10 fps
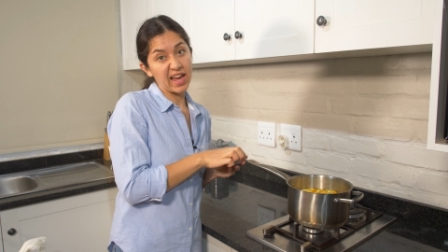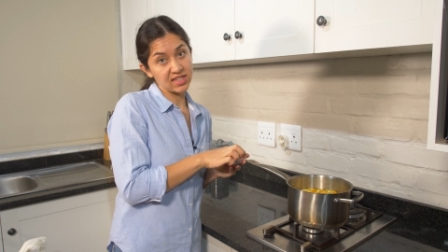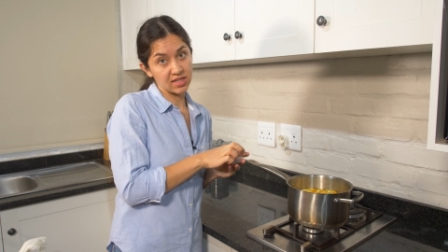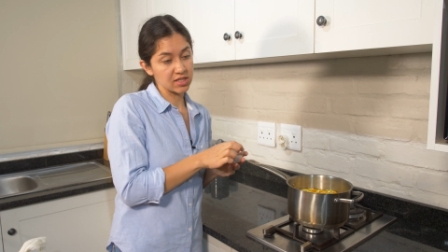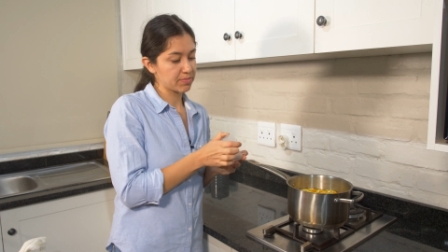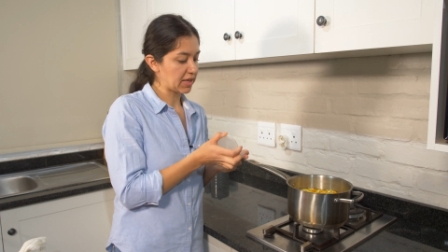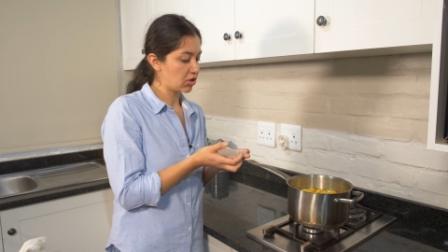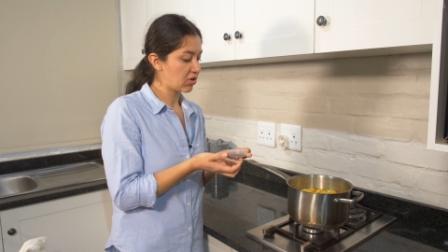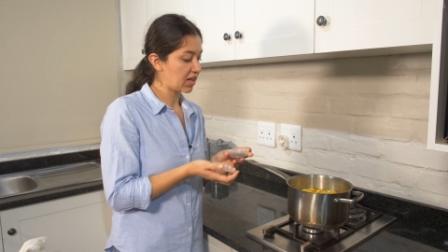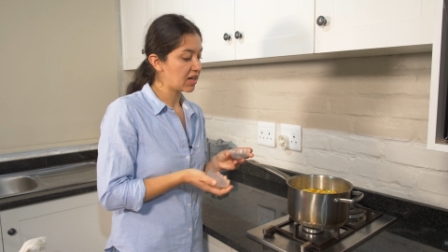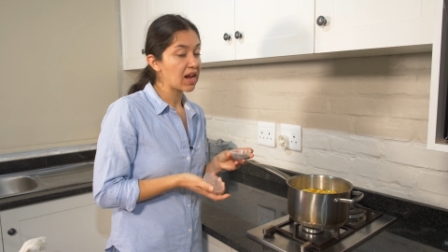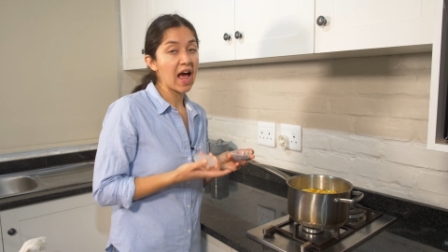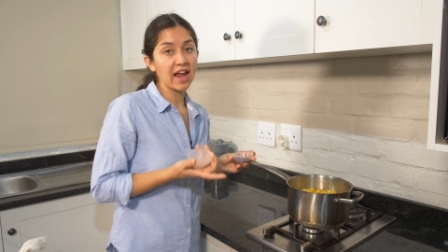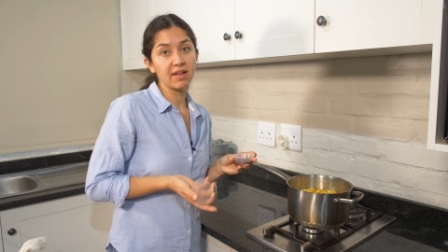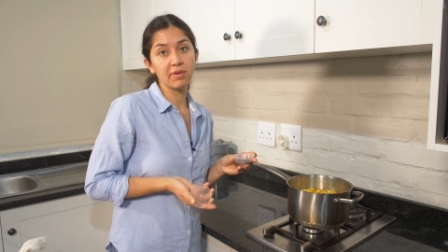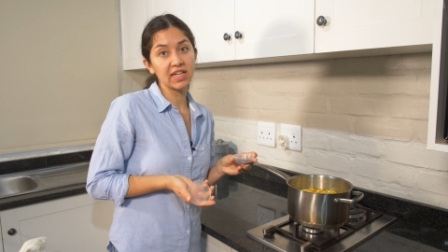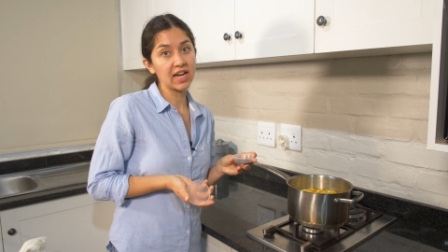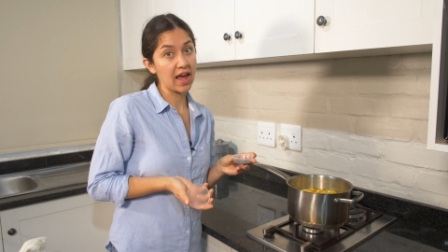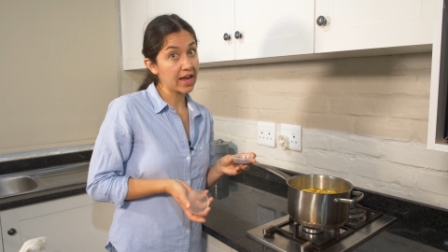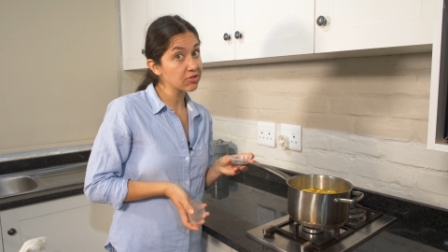essence, but you can add
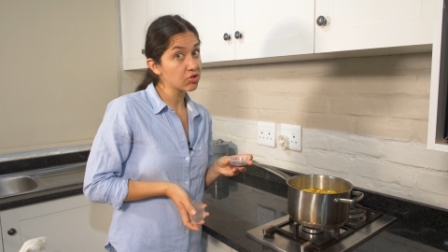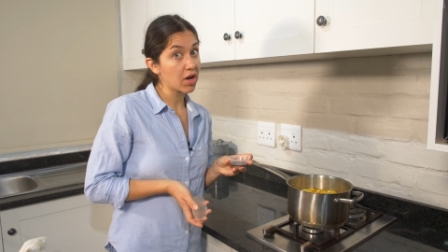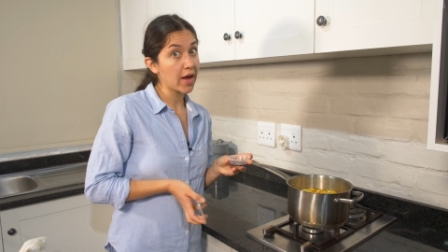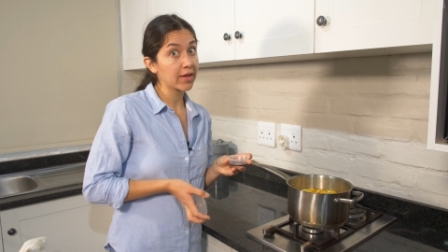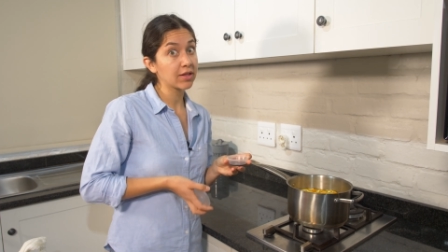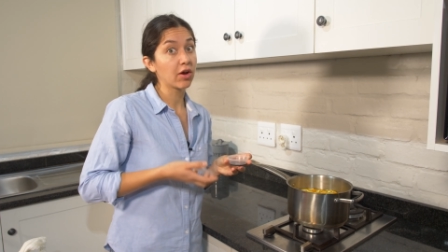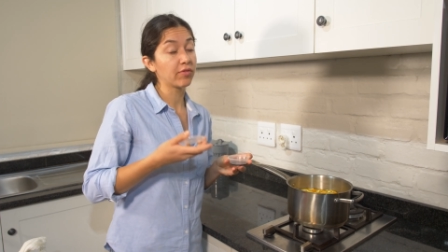vanilla extract